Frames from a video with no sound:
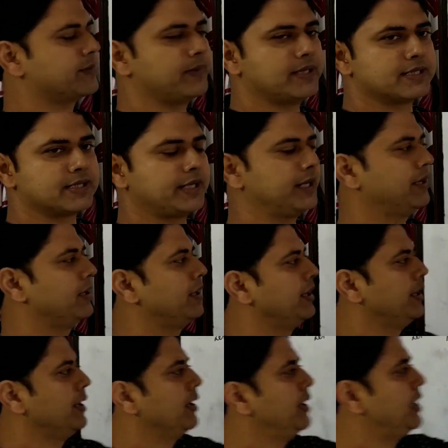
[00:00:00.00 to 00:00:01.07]
x plus 3.
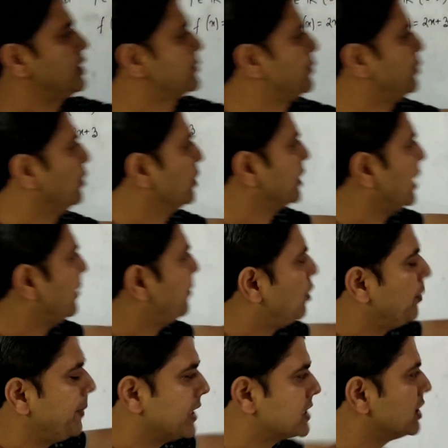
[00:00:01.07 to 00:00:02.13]
Next, put f
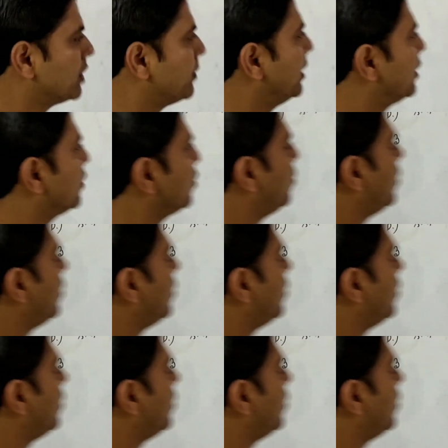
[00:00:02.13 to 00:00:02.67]
of x equal